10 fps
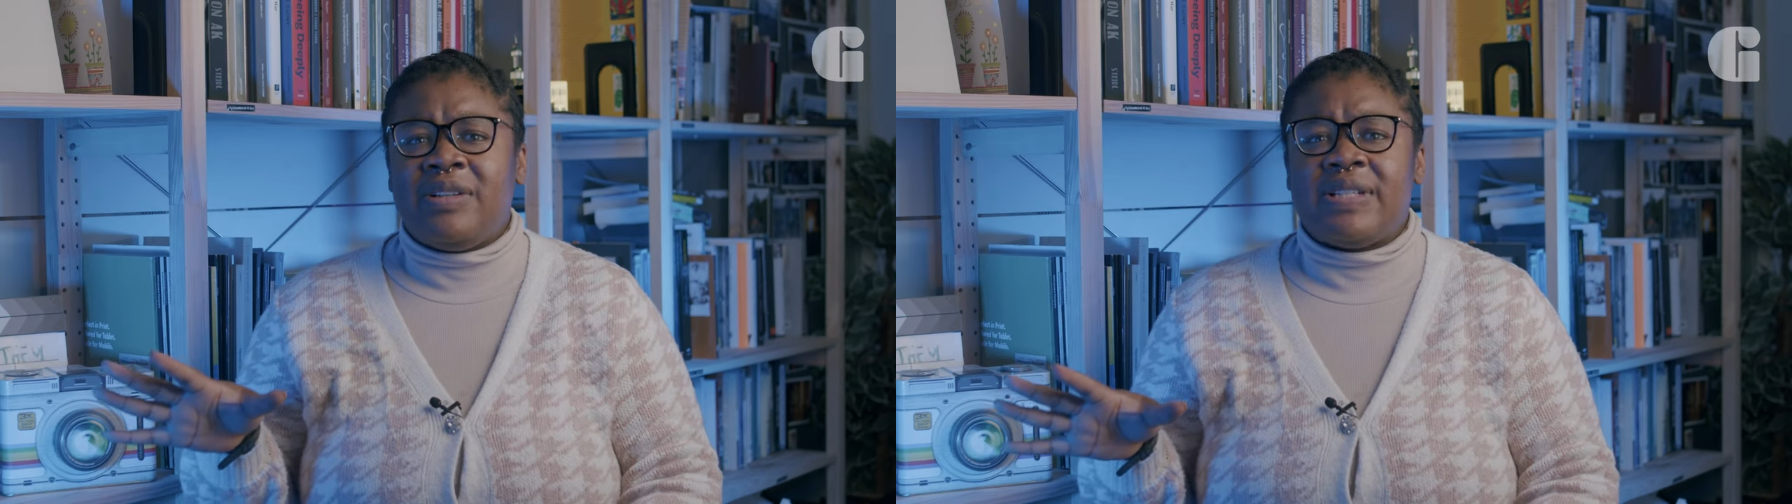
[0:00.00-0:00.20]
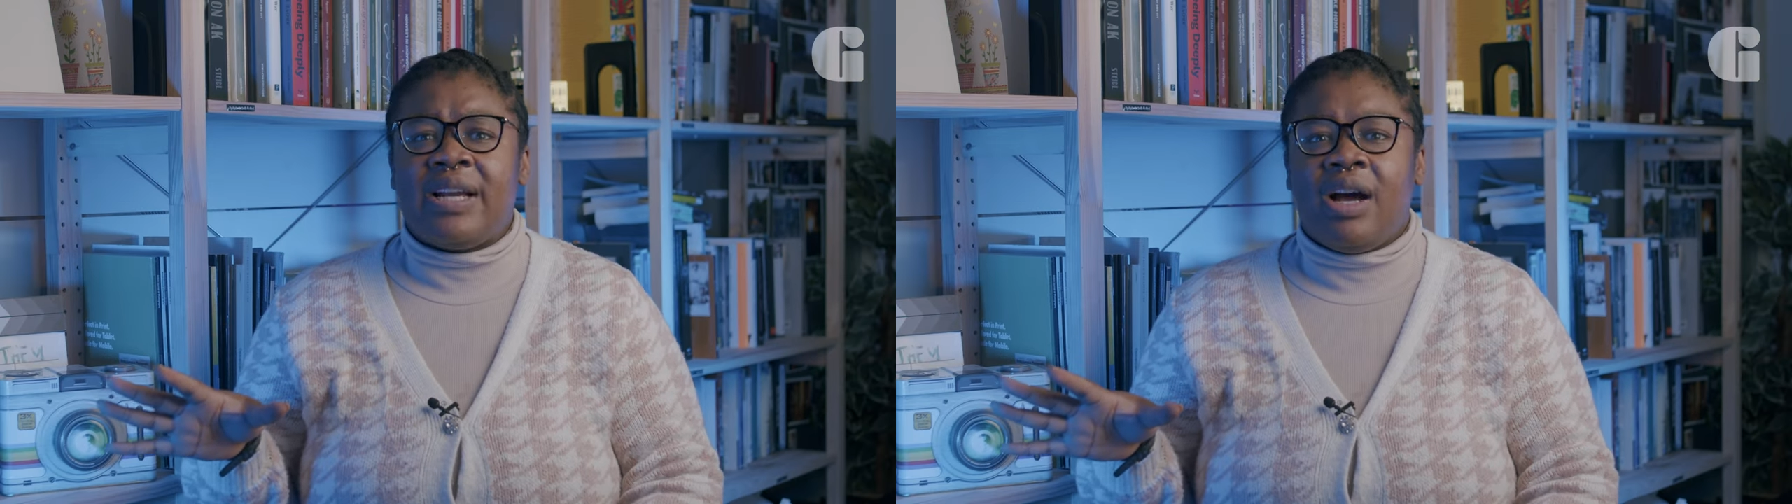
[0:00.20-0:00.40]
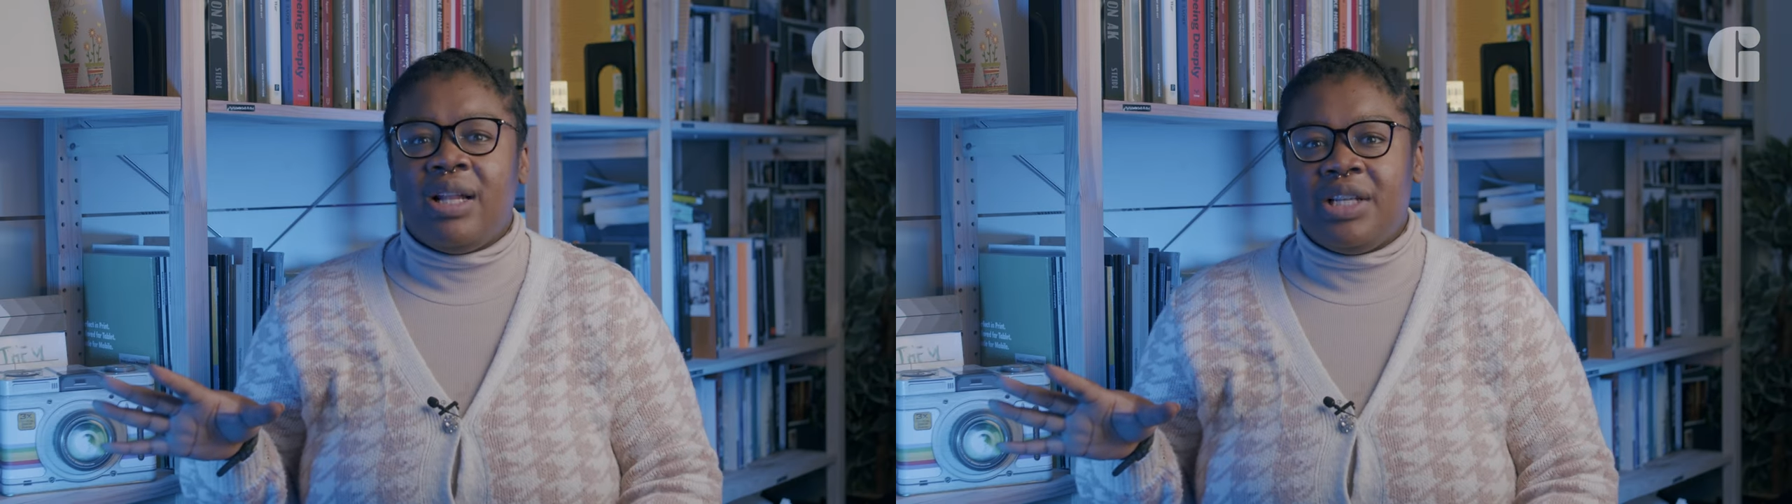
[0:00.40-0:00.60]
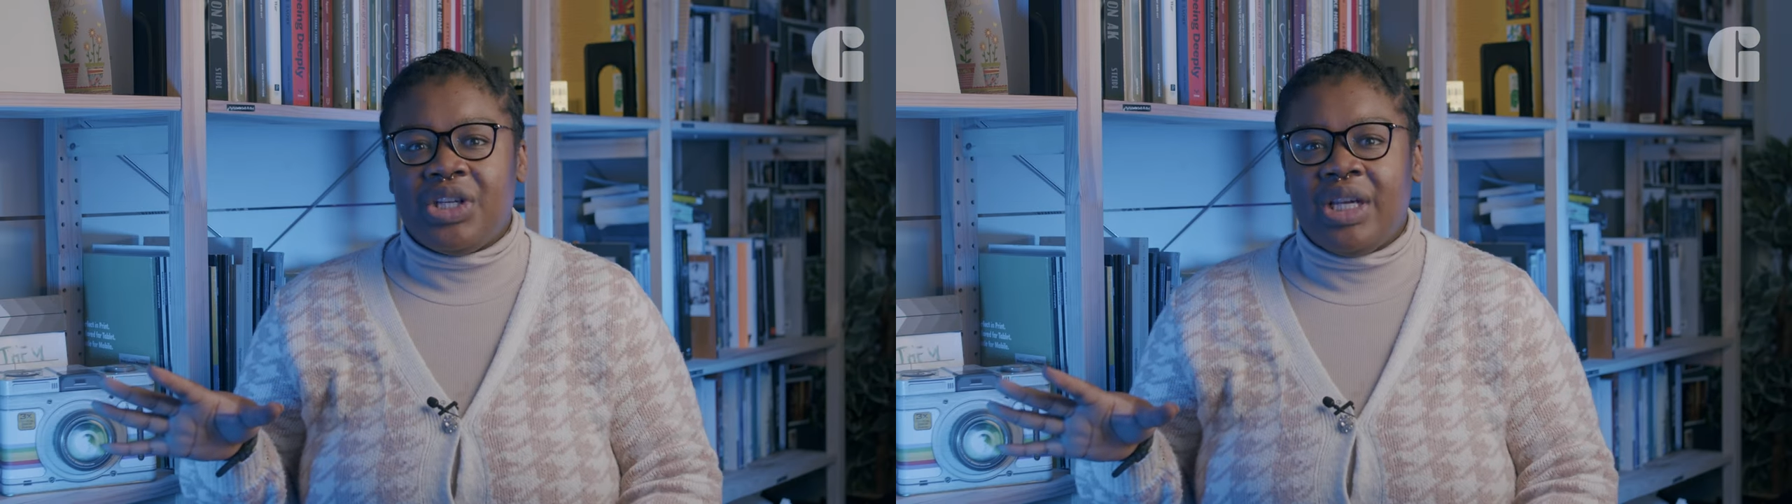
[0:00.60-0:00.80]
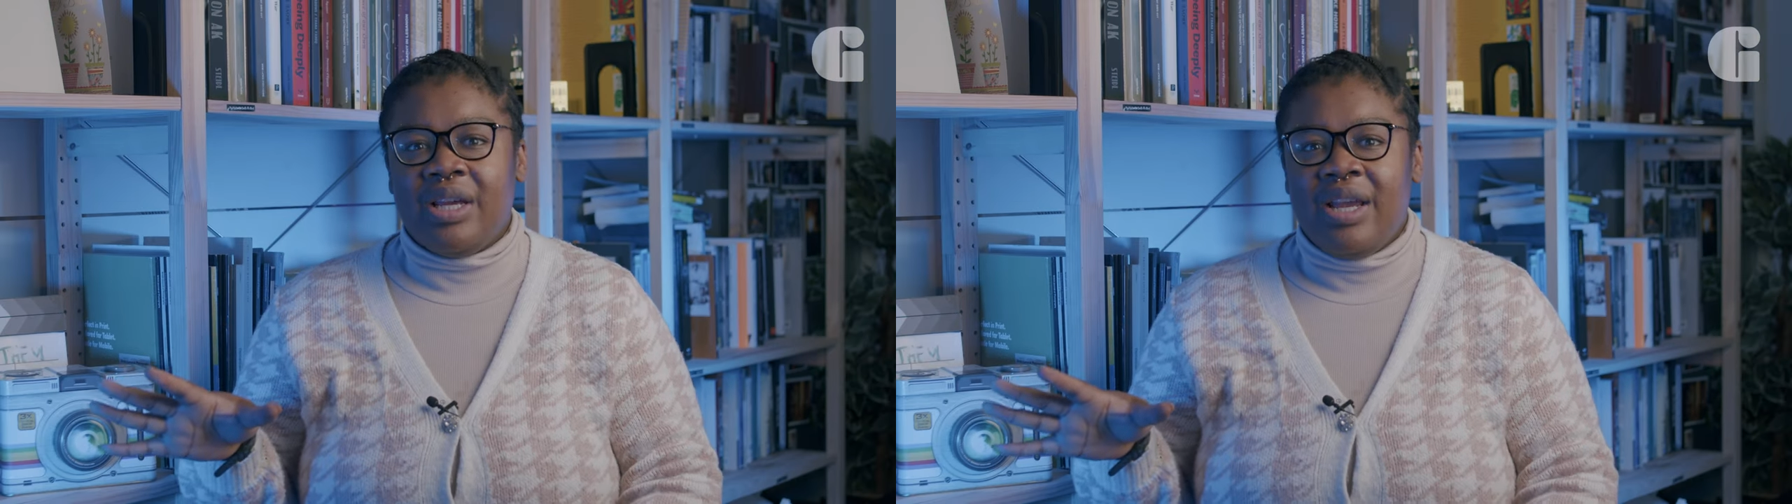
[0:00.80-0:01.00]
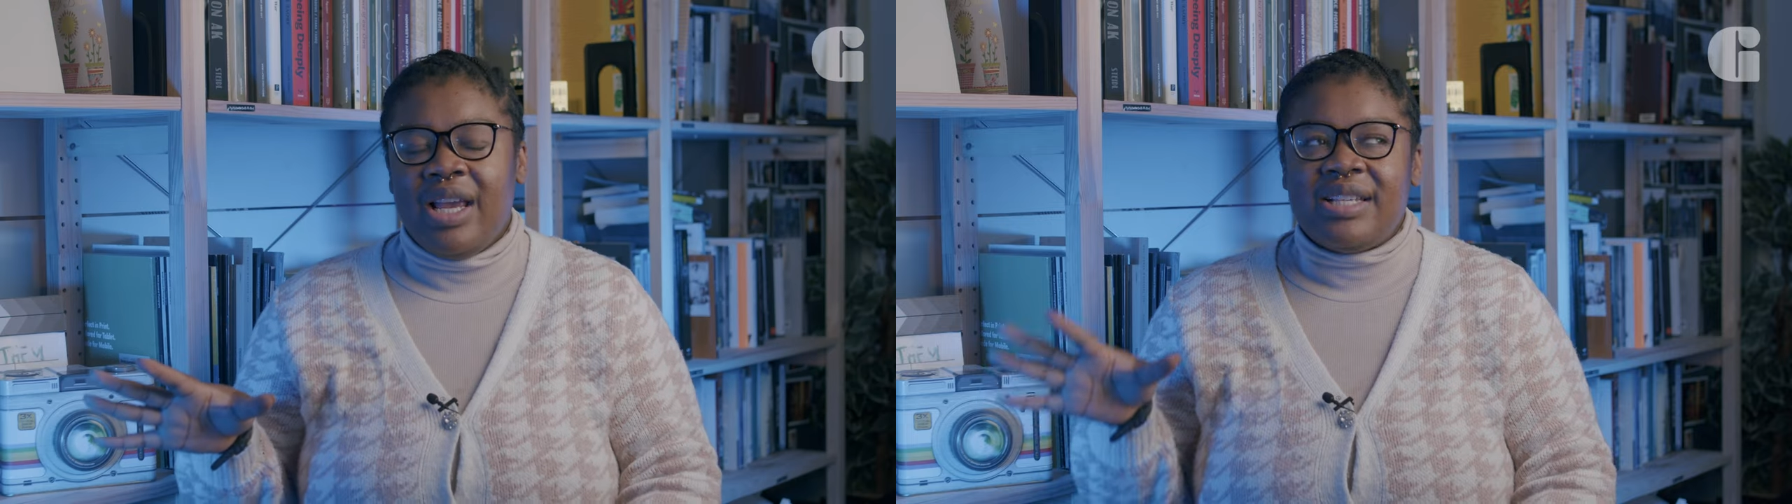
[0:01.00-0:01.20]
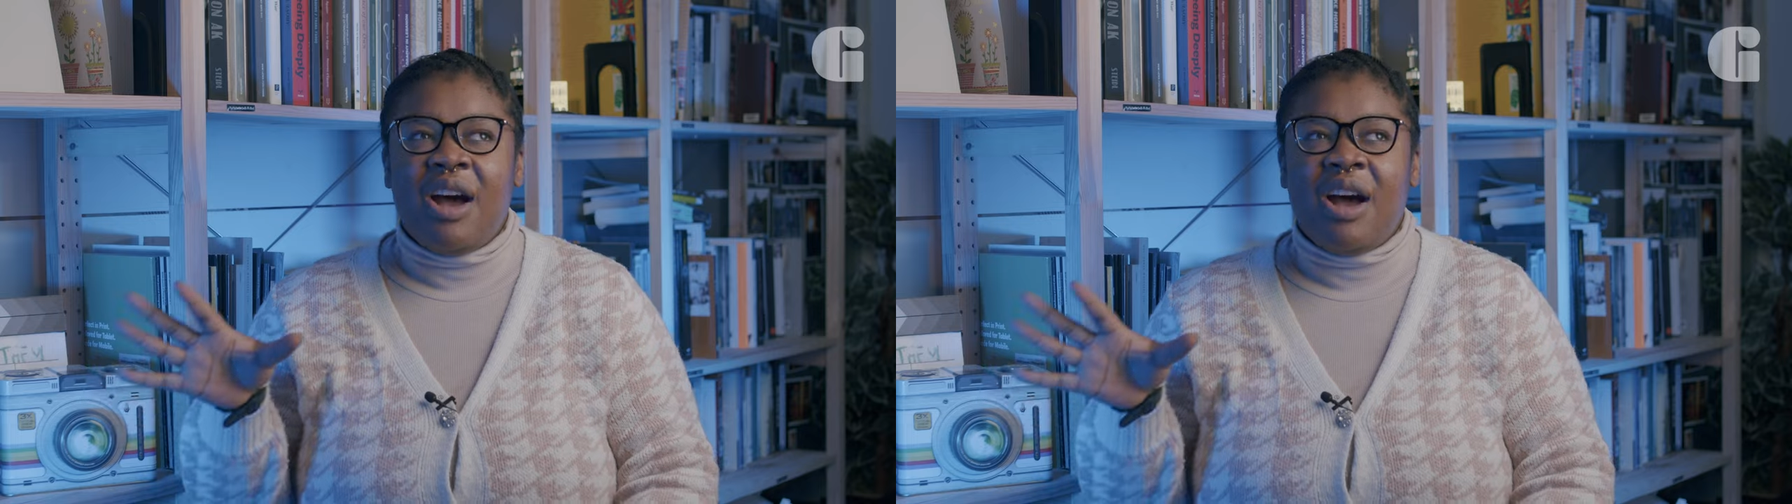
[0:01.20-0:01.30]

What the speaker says: of psychology is